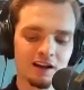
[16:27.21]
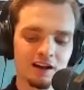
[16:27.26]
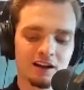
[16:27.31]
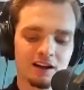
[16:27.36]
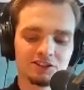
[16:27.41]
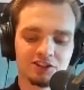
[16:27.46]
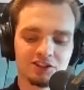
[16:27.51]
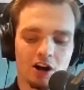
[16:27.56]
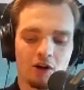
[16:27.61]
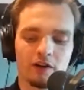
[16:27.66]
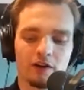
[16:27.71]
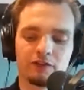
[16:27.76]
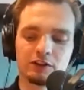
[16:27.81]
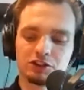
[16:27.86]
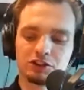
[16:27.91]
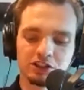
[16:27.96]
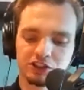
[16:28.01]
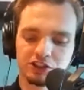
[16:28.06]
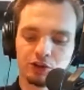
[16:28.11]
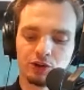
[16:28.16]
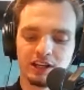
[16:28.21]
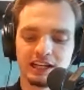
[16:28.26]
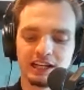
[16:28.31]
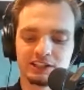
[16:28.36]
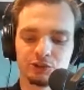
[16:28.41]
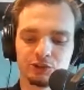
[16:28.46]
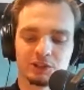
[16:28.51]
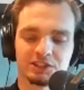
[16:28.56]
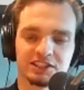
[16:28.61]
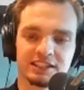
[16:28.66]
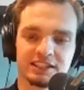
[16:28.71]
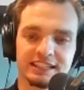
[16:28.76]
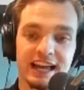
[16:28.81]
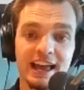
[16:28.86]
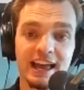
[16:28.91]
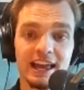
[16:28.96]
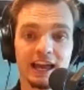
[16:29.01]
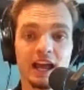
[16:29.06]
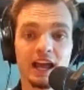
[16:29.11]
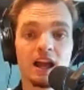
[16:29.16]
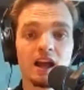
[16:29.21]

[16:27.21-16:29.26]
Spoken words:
So if you're just tuning into us today,